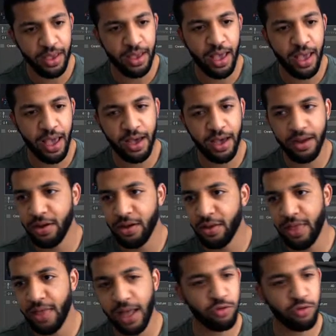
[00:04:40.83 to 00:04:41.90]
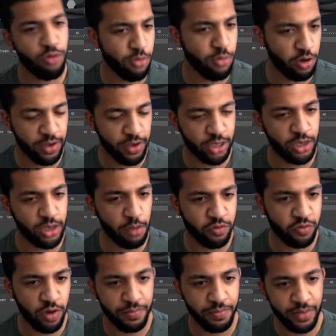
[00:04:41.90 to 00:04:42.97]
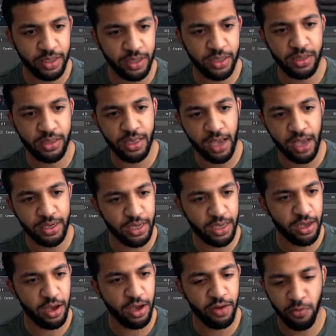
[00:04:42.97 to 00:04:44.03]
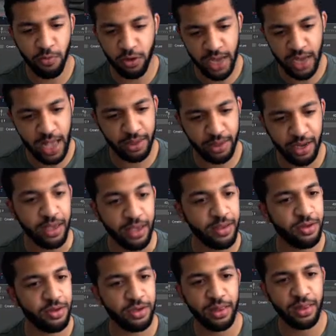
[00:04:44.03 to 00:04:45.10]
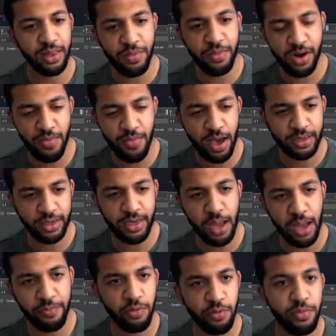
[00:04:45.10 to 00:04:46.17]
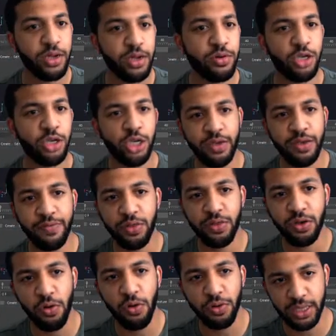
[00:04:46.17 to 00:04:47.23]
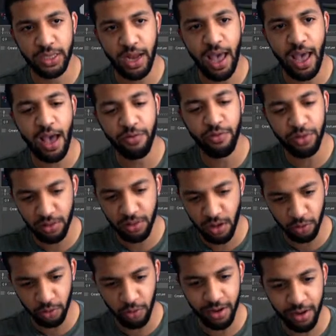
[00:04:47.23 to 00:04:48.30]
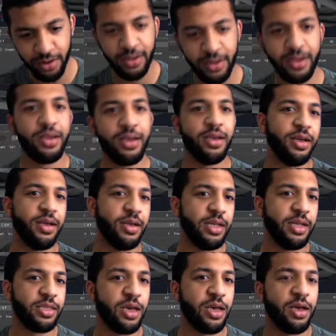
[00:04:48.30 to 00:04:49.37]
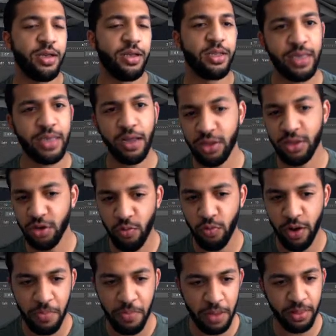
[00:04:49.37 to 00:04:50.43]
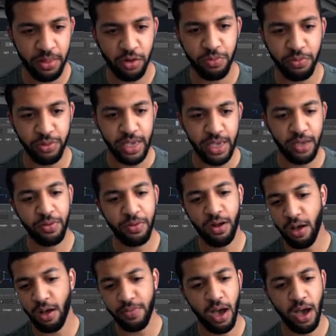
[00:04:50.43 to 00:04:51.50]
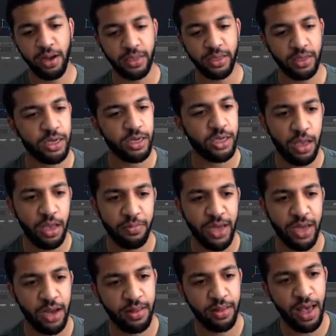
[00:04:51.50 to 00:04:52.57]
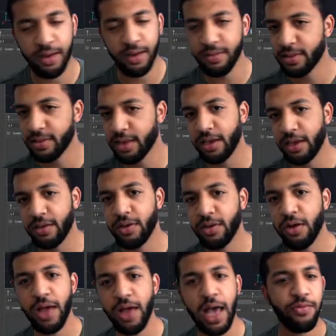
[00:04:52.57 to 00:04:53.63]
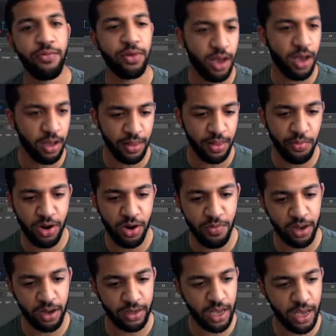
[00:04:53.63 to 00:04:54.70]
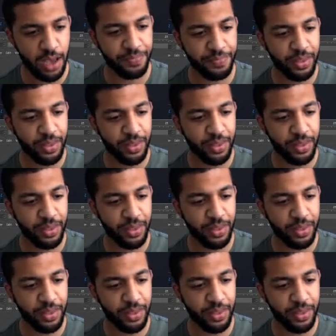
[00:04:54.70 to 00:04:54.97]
And that's where my motivation comes from. It's the idea of mortality. There's a limited amount of time for me to achieve the goals that I have in the long run. It sounds a little weird, maybe a little bleak, but I'll be honest. It just comes down to that. It's like we don't have an unlimited amount of time.